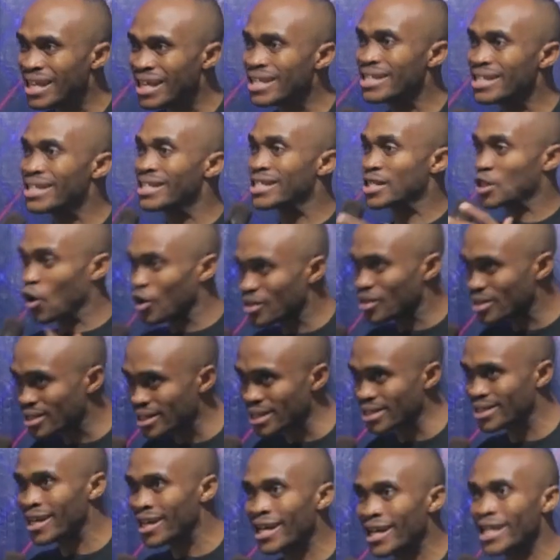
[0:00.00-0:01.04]
they
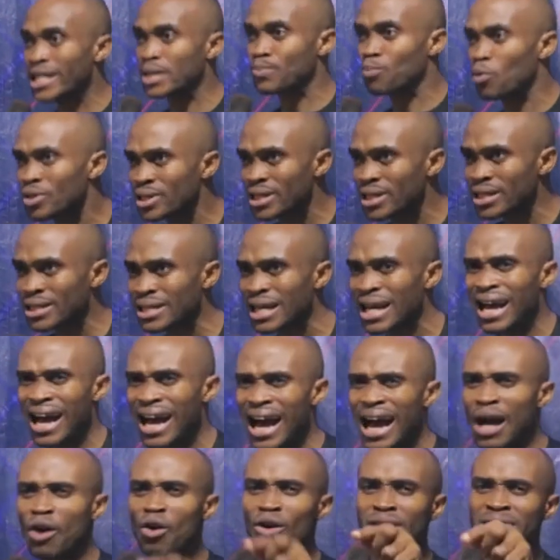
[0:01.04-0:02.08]
discussed it, they exposed it.
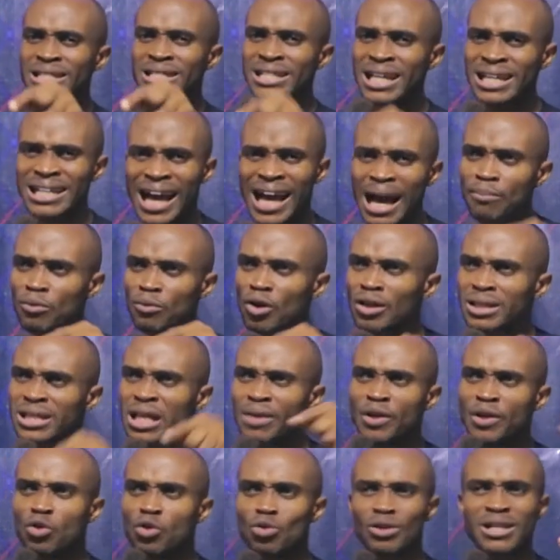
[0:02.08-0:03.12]
And God is saying, I'm not
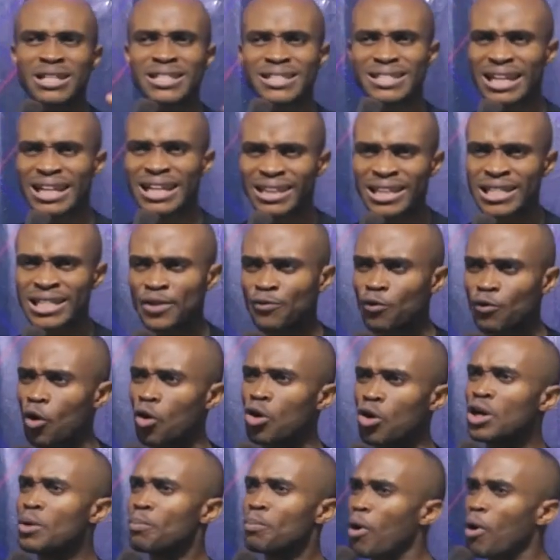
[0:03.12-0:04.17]
giving you this strategy
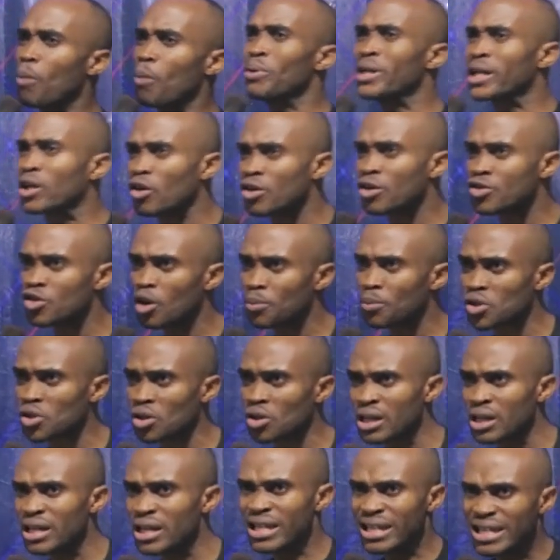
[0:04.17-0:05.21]
for public
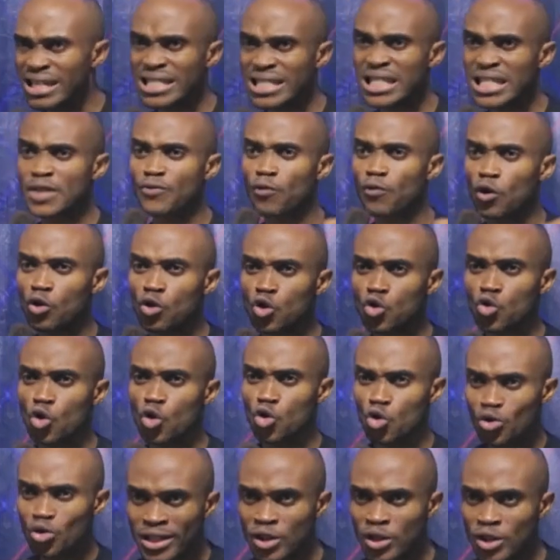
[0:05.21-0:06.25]
consumption. It is for you to
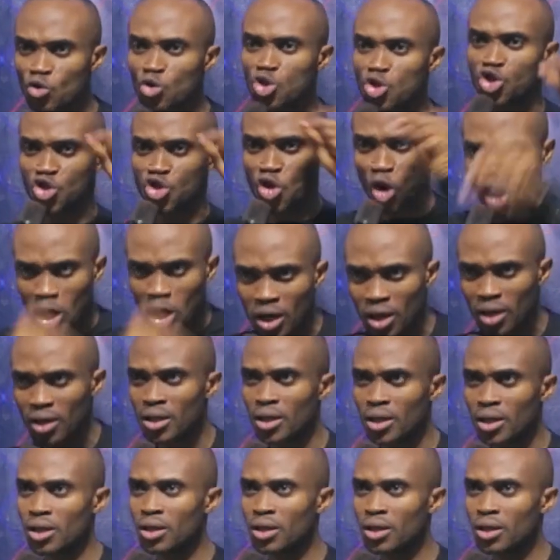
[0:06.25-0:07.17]
use it to shock